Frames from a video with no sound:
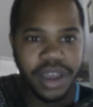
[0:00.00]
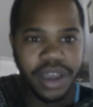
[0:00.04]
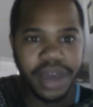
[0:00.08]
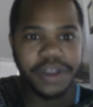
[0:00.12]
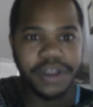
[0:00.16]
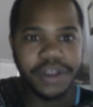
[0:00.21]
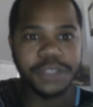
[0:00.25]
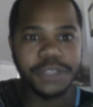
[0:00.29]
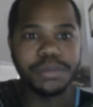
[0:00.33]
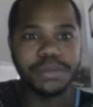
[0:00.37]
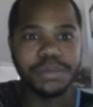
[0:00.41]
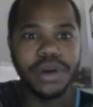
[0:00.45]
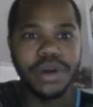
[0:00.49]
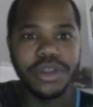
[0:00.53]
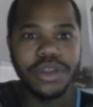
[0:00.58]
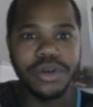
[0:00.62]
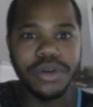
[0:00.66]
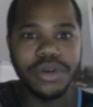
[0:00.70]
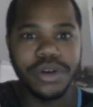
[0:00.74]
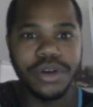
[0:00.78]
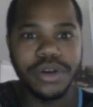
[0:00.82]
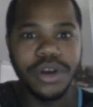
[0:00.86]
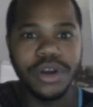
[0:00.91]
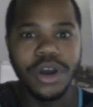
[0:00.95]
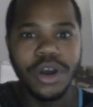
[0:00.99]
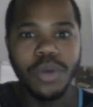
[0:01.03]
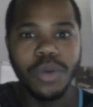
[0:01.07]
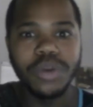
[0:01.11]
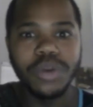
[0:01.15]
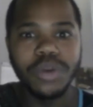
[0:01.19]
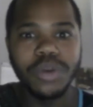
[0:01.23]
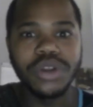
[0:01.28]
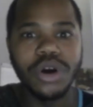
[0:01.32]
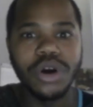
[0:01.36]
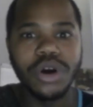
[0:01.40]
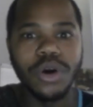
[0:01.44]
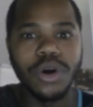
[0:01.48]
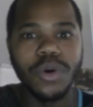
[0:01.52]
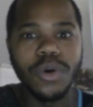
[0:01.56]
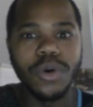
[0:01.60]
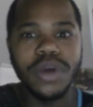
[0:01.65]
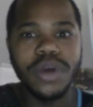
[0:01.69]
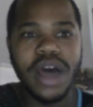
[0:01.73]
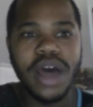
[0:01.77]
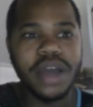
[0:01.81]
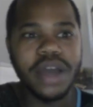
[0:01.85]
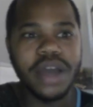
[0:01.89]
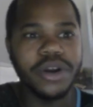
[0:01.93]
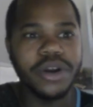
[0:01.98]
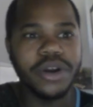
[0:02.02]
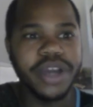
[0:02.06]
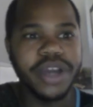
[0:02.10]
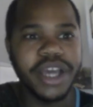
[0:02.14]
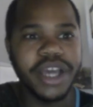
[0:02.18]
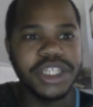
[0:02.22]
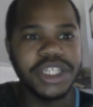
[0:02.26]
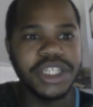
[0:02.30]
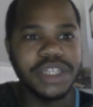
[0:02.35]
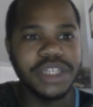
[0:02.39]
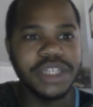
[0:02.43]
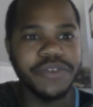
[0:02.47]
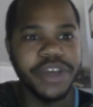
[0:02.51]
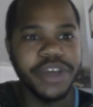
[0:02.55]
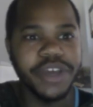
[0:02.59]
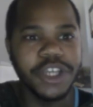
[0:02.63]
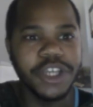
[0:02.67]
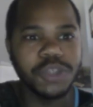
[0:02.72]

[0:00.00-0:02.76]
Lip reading: and his brethren with the whole congregation of